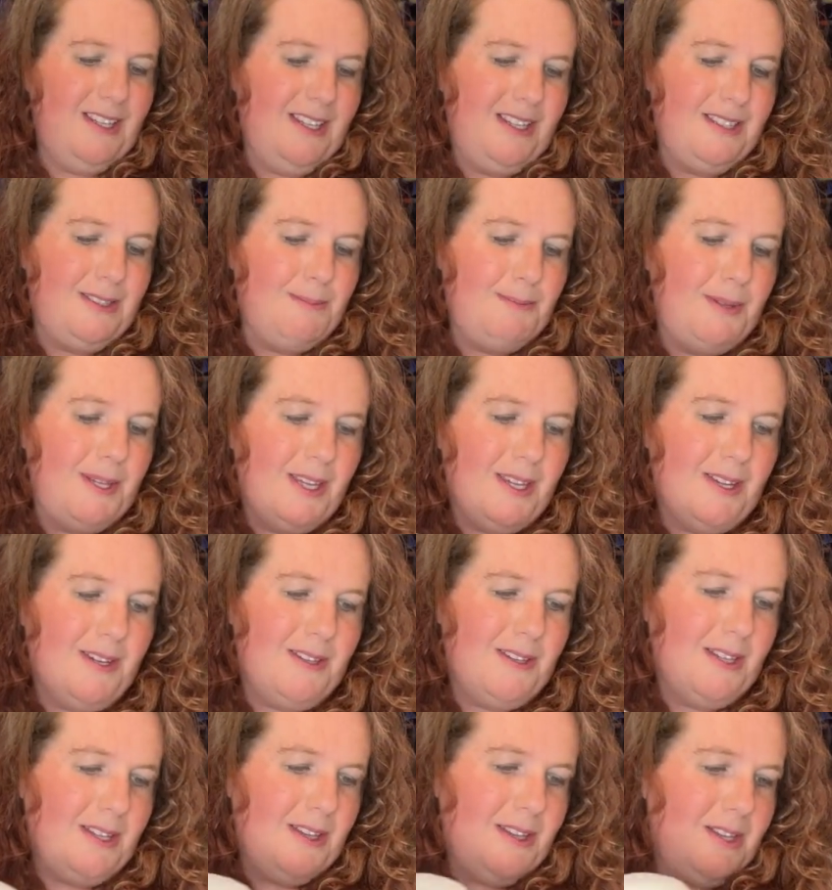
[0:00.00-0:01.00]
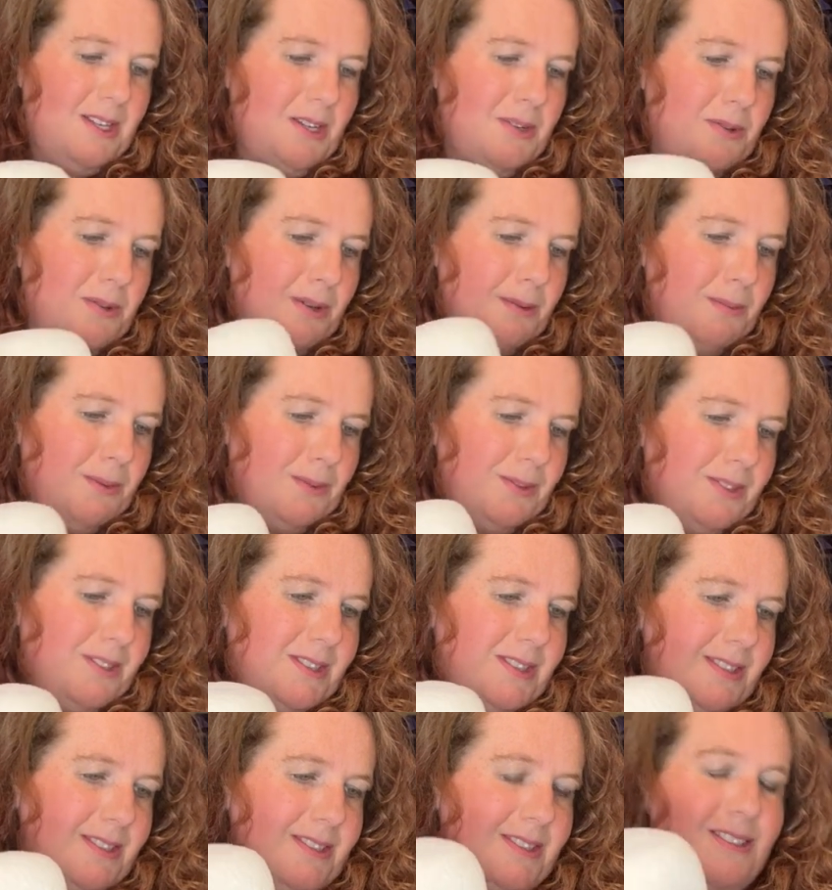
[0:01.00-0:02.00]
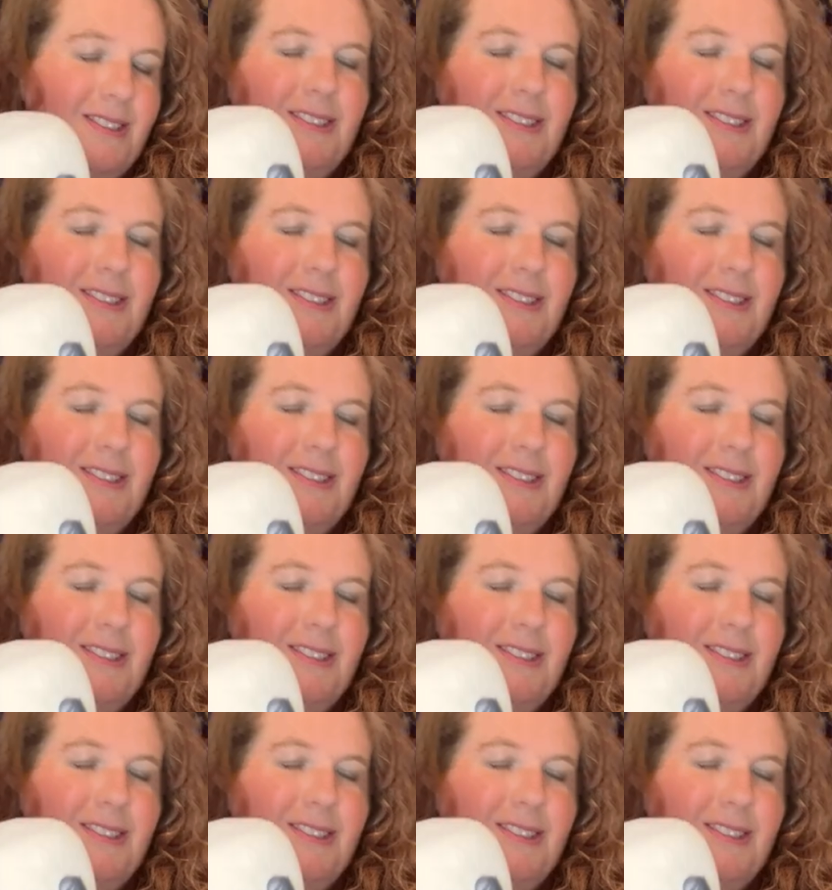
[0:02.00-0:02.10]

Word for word: he's bigger than the normals.